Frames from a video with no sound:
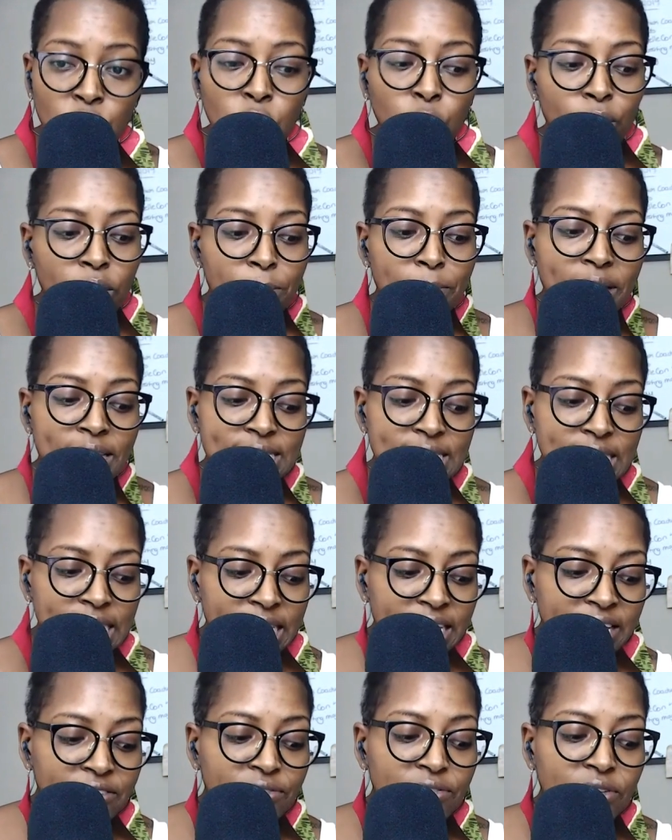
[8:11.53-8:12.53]
We're
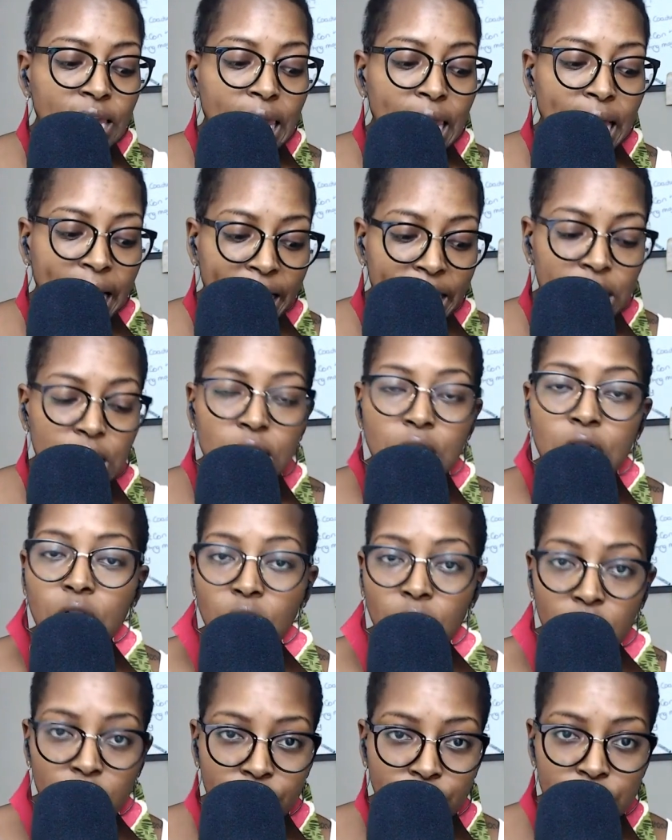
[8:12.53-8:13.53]
basically flying
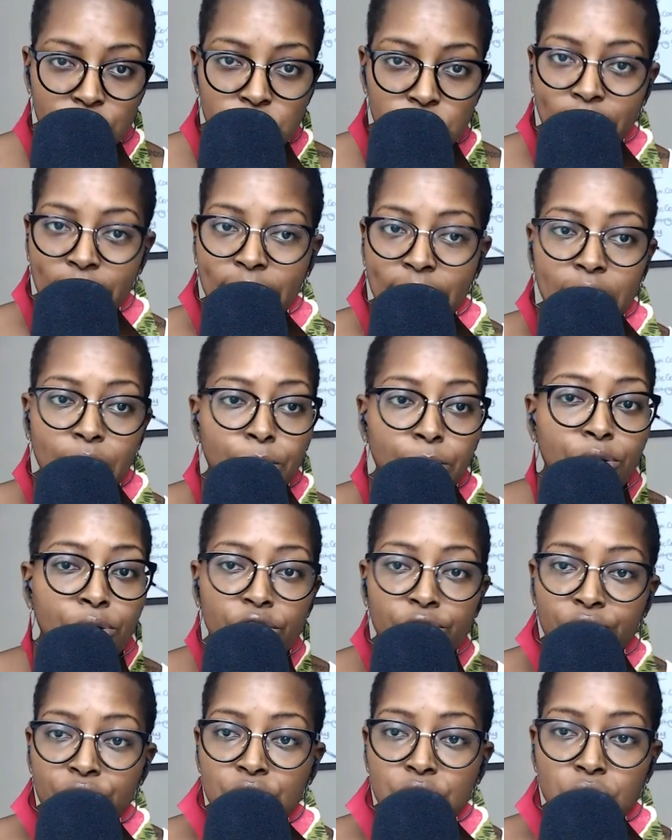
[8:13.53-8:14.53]
colors. You got to get a
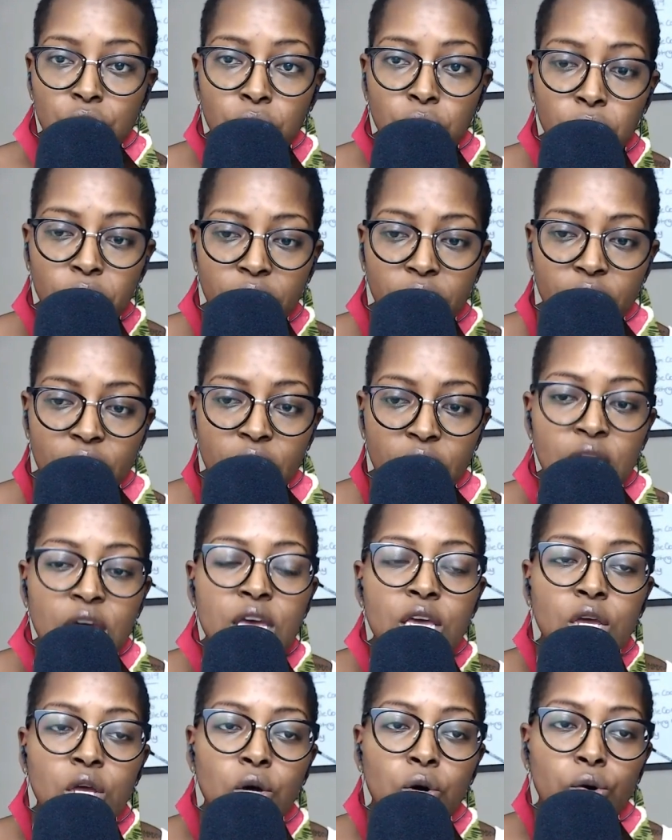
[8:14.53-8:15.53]
perfect score
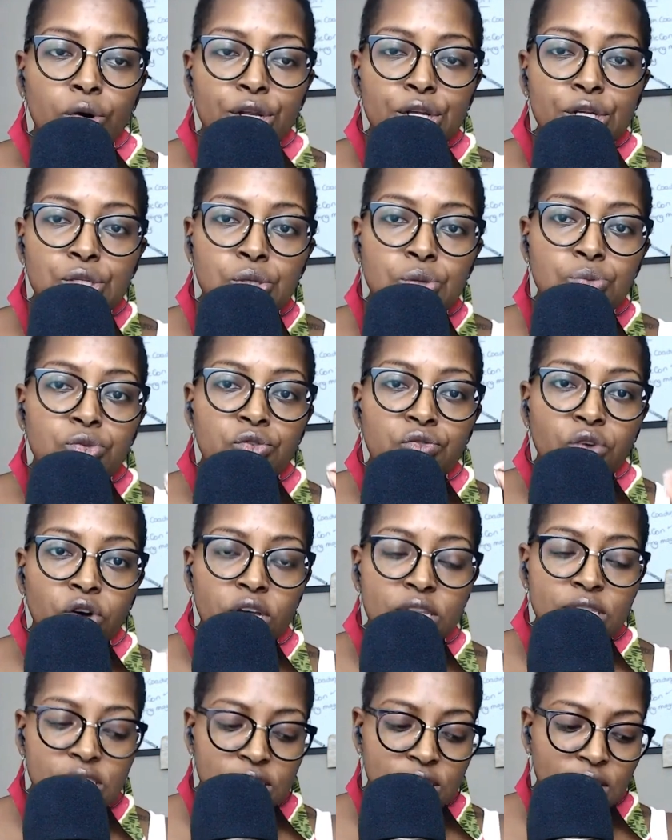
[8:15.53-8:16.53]
in order to move
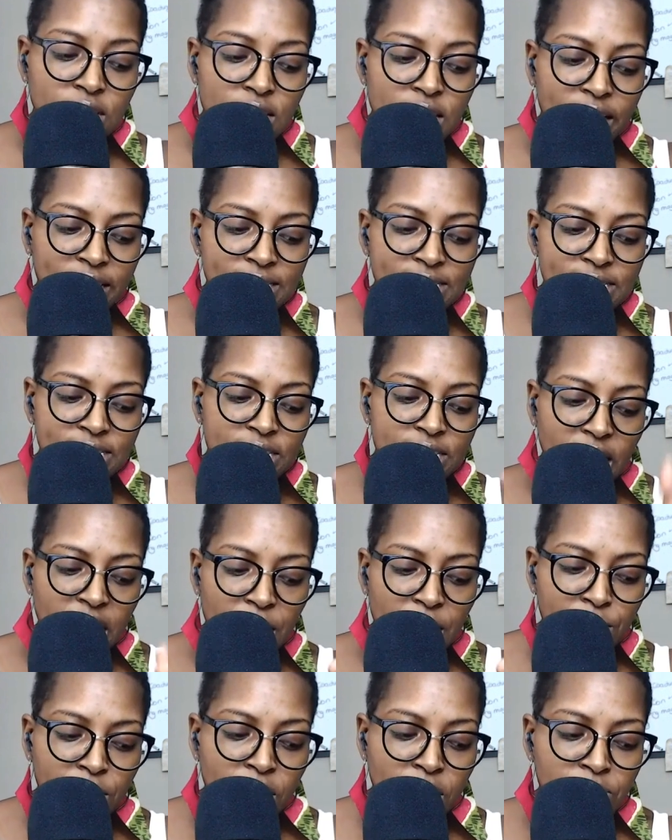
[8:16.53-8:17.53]
on to the next
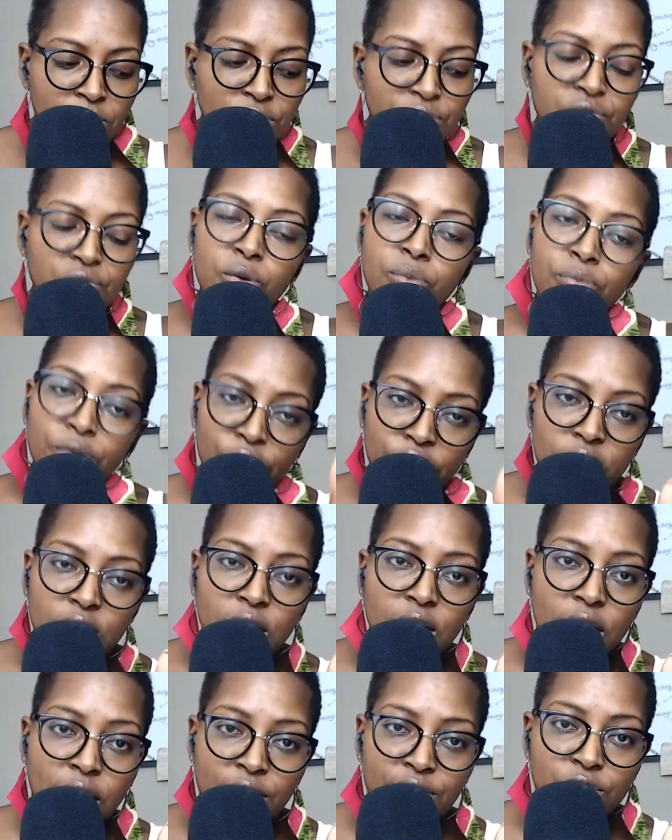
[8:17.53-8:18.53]
step before bringing
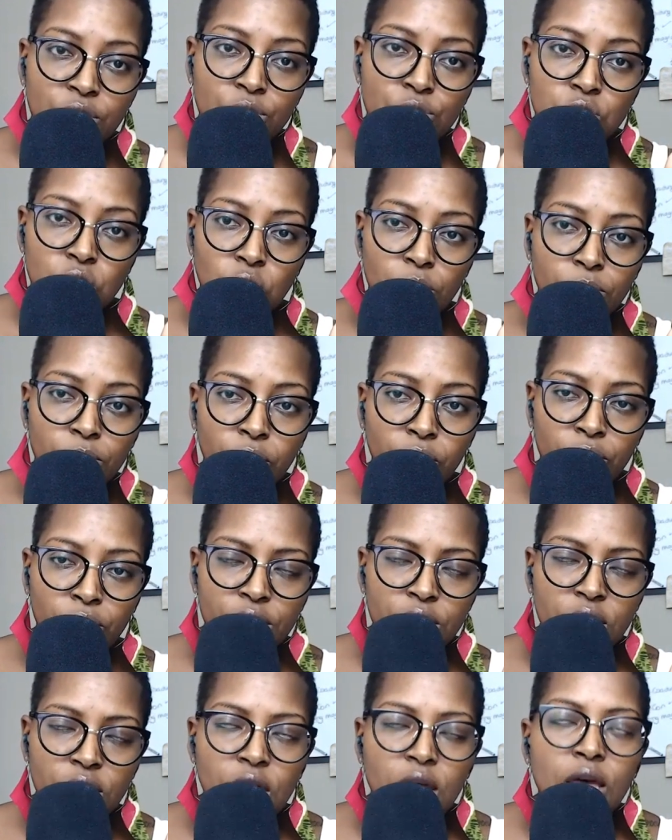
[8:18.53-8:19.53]
a life coach on
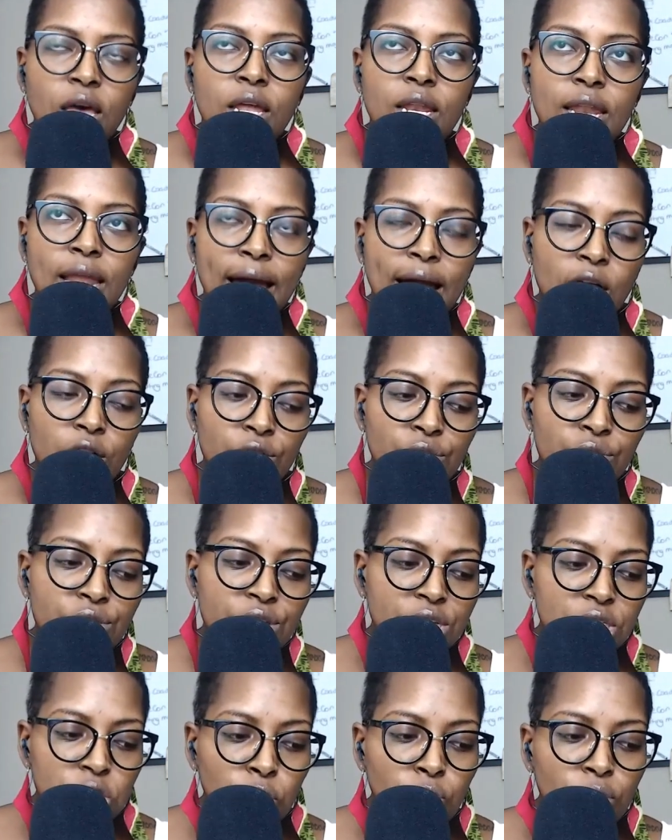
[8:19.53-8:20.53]
board. Now,
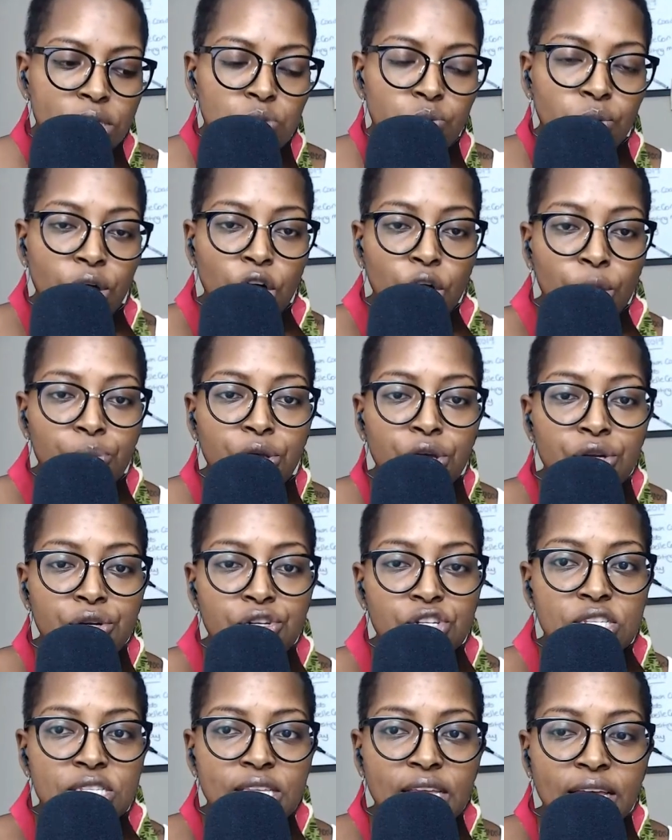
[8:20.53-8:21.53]
this quiz will help you
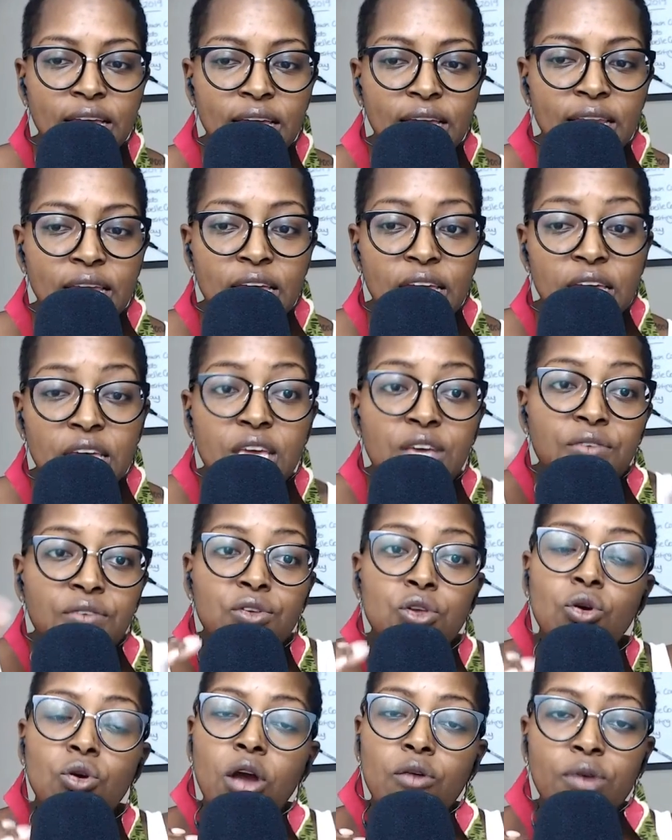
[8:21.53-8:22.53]
understand if
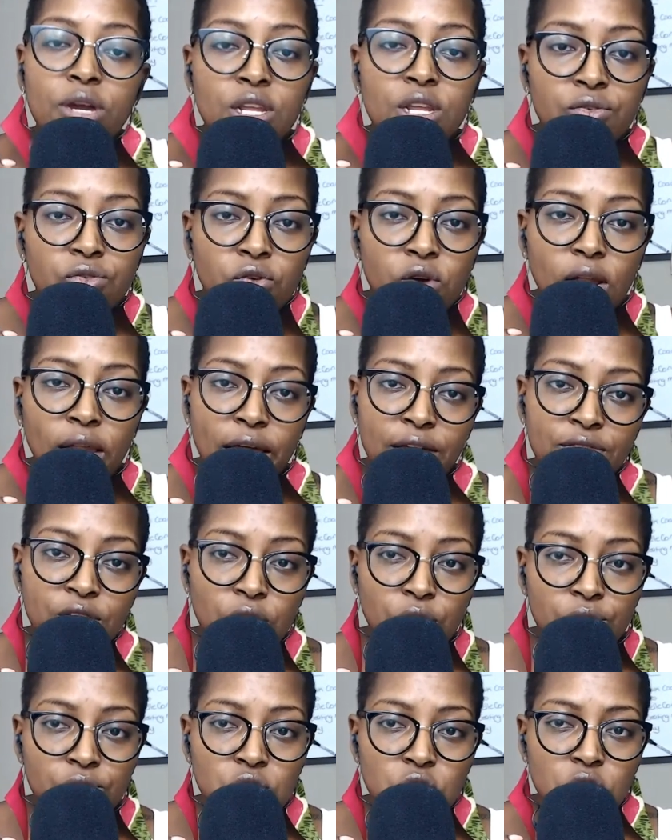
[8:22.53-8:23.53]
you are ready for a life
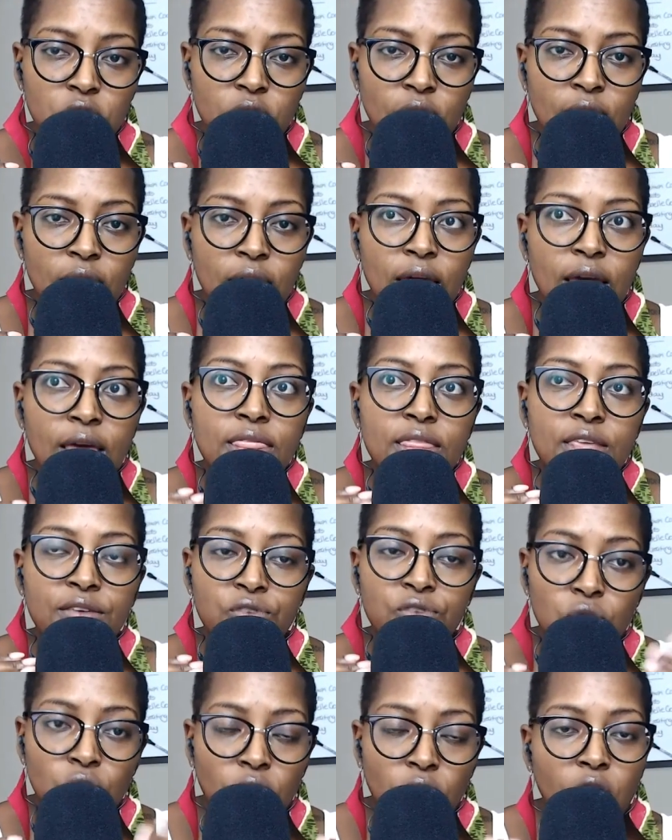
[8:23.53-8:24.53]
coach. And if
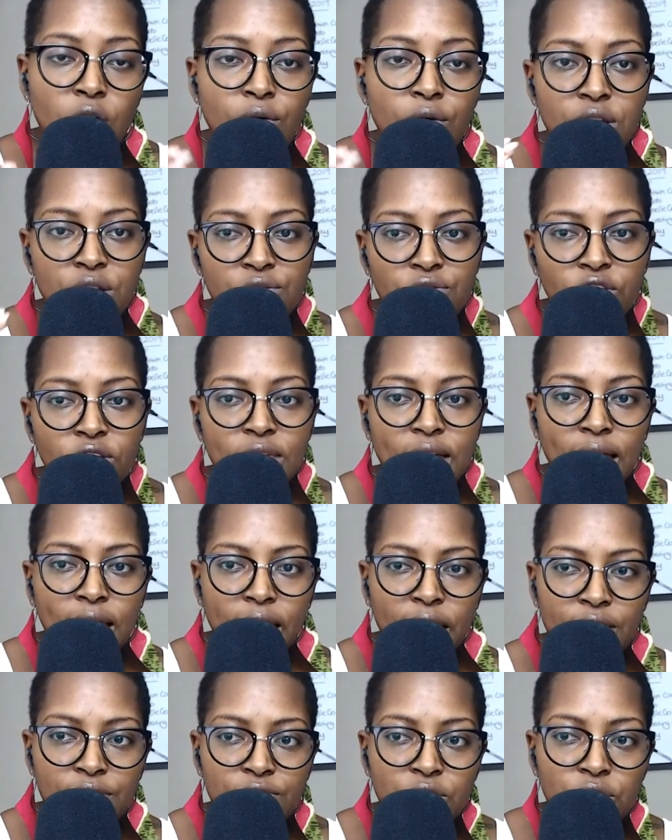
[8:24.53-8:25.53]
you are ready for that
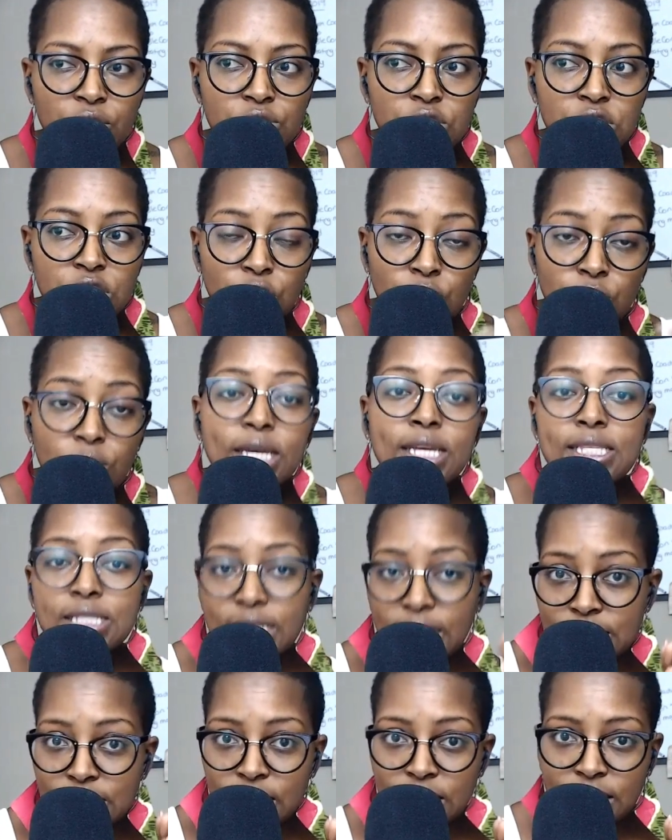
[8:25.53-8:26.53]
life coach, then you can
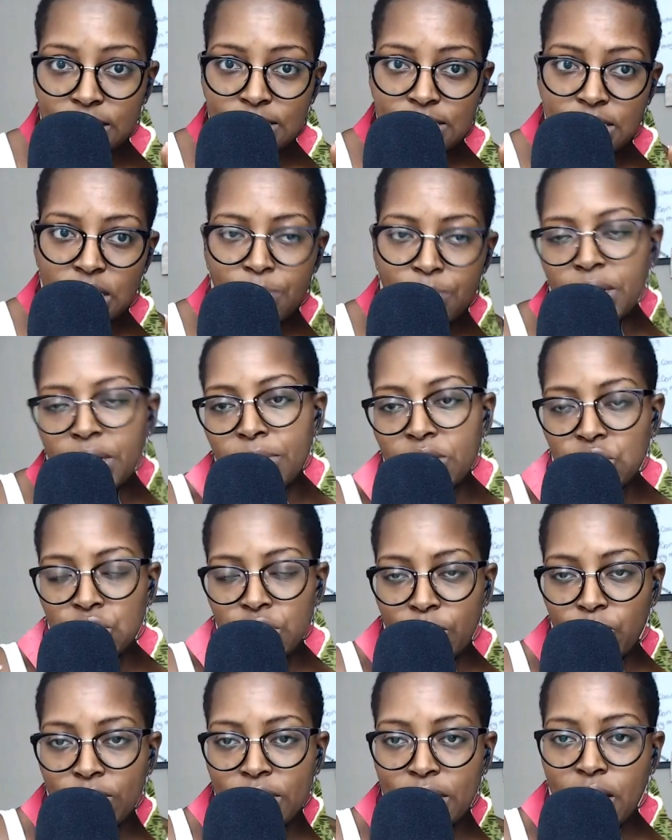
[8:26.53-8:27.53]
take the next step. And I'm going to share
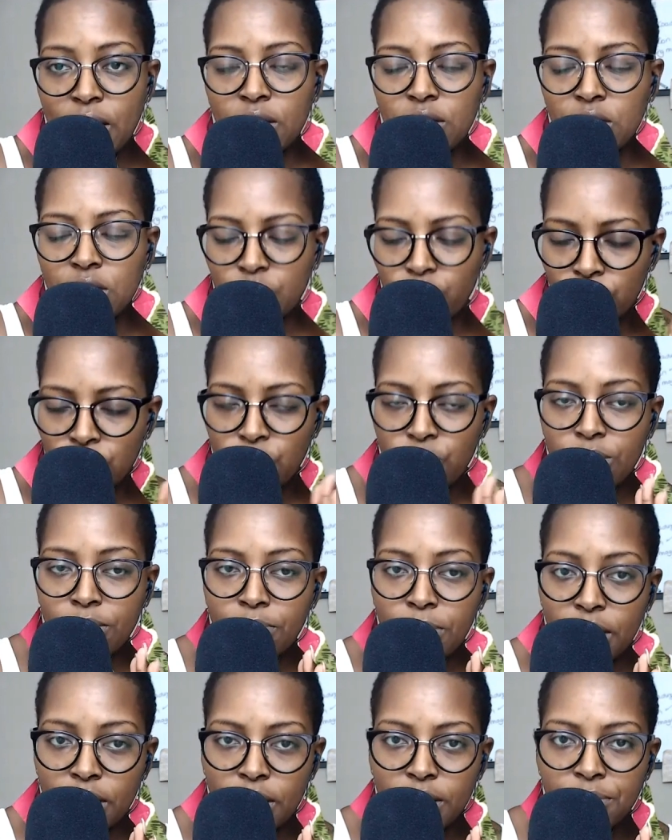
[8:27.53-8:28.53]
with you in a
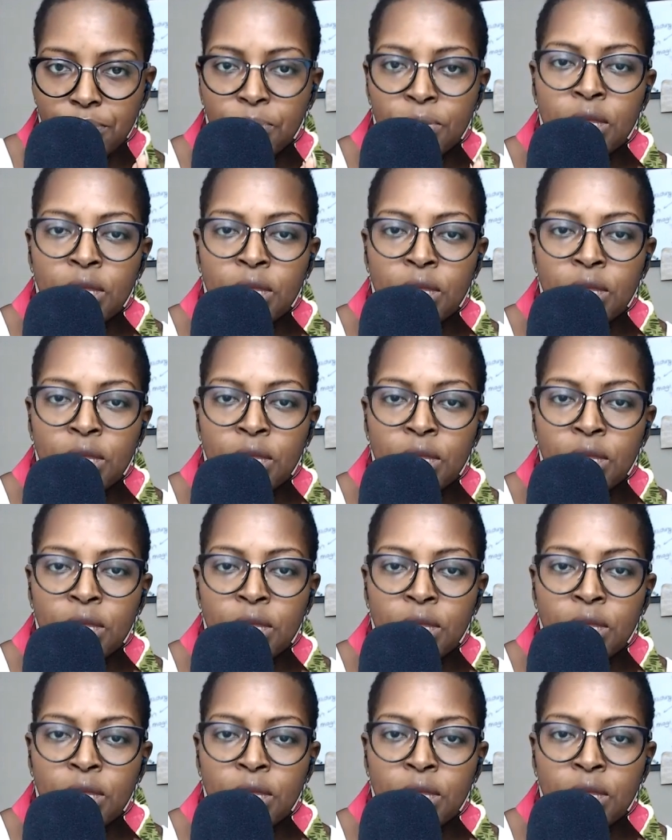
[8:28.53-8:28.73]
minute.